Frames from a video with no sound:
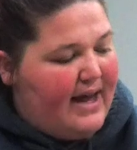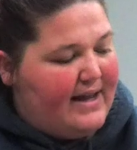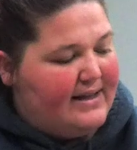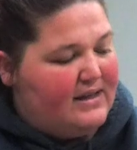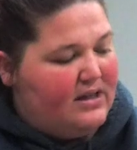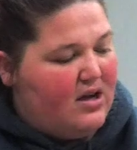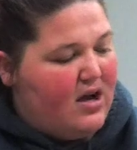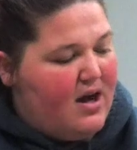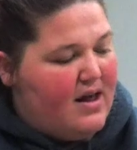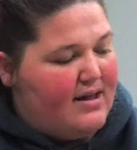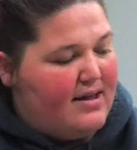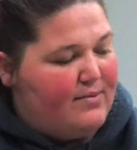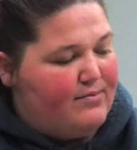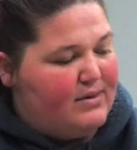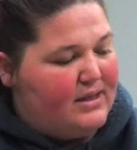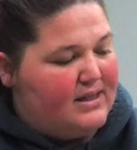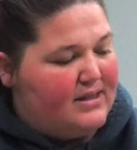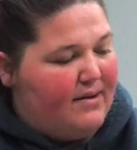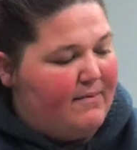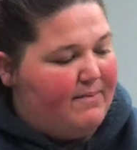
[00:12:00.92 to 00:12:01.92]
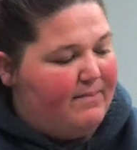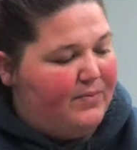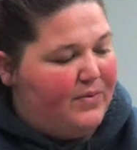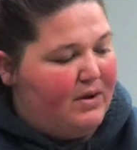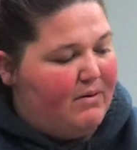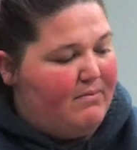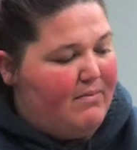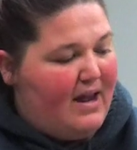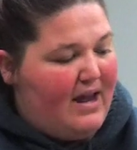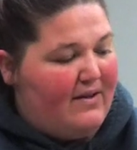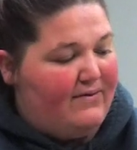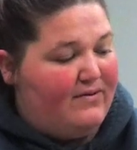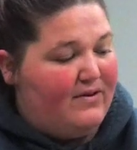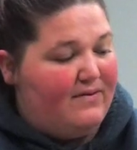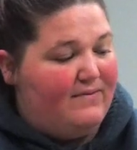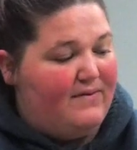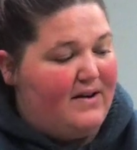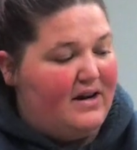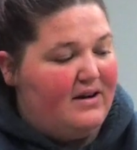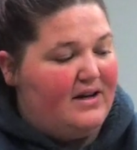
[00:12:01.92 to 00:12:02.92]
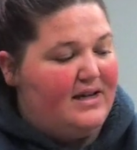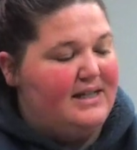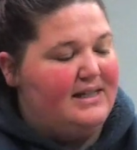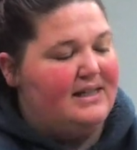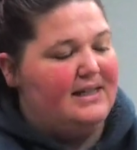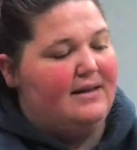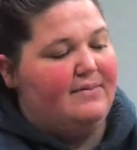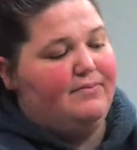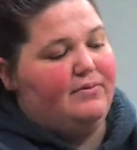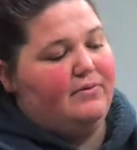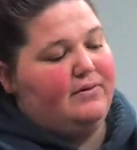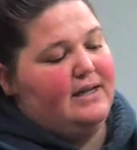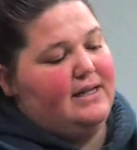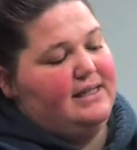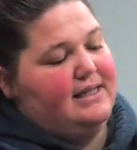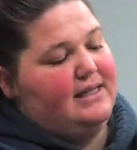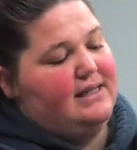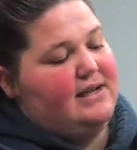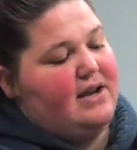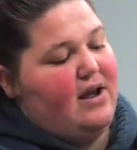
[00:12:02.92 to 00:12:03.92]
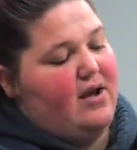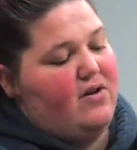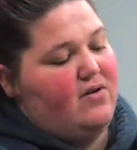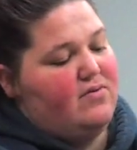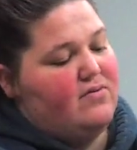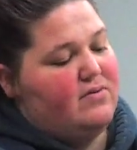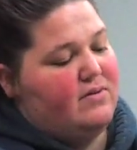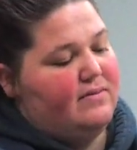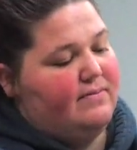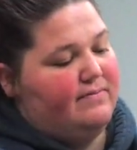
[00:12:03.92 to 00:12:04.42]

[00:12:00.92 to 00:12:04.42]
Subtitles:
as columns make for very slippery snow.